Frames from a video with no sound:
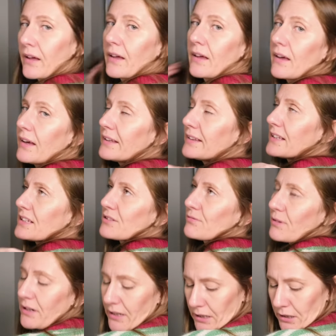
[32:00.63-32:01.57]
It is
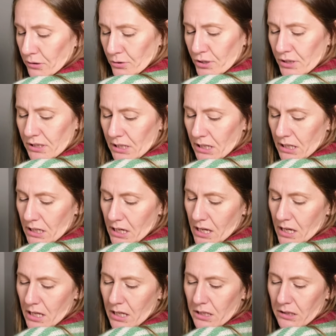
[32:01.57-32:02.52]
very interesting,
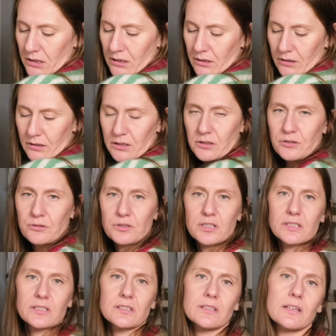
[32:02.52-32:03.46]
and you
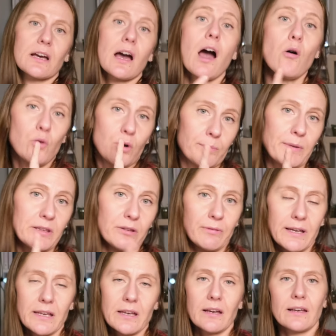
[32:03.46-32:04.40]
just... oh, by the
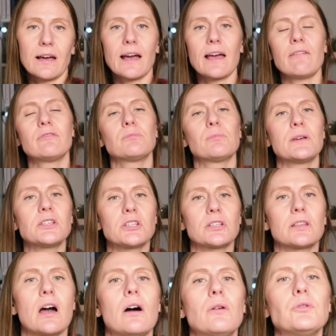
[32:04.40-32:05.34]
way, I haven't
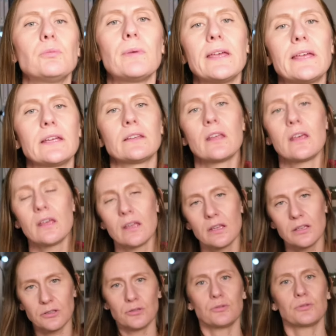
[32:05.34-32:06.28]
mentioned how you make it.
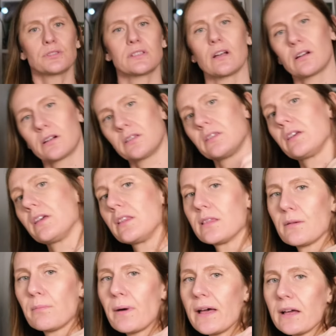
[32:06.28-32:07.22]
You start
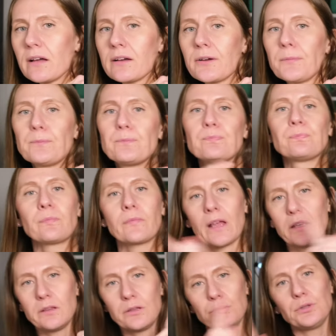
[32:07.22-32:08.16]
in the back,
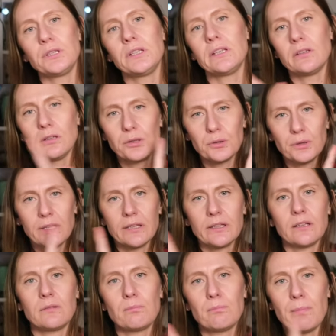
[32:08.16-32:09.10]
and you
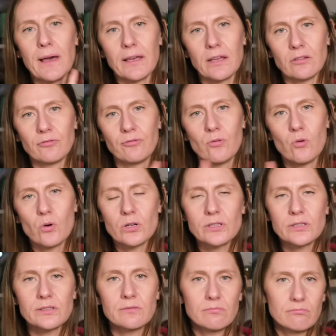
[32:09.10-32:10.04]
knit it back and
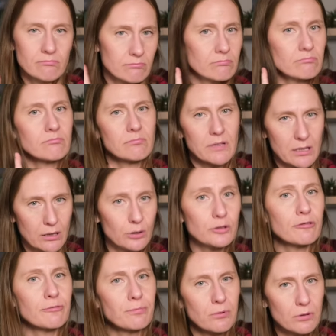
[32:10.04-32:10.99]
forth. A
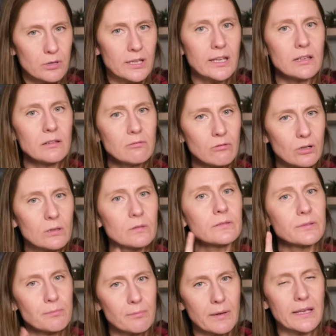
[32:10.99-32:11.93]
lot of purling
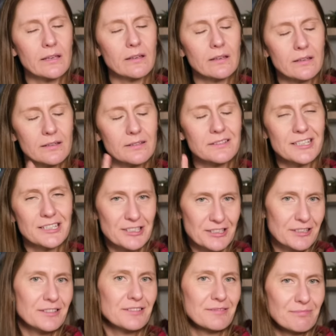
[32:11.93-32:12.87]
involved, just
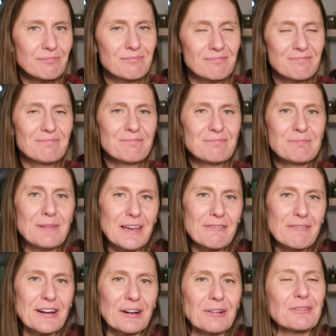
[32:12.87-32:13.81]
be
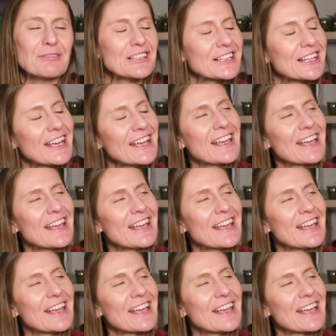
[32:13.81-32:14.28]
aware of it.